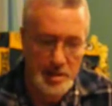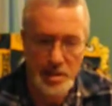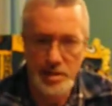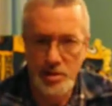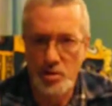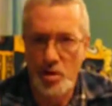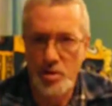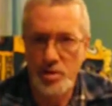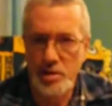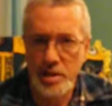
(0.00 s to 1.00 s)
and then
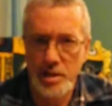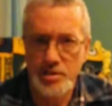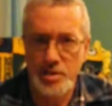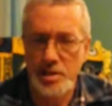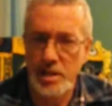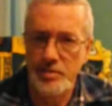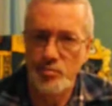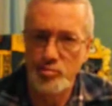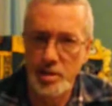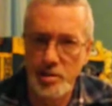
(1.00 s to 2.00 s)
calling the innocent
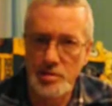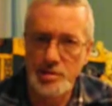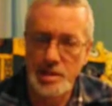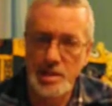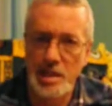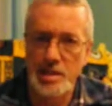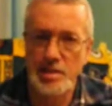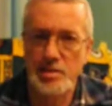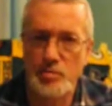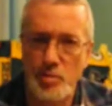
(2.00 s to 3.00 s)
evil because they got
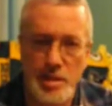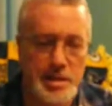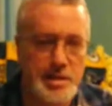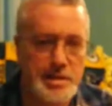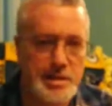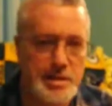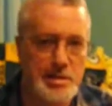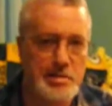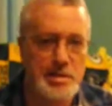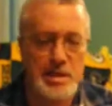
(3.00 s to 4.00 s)
into the way, you know.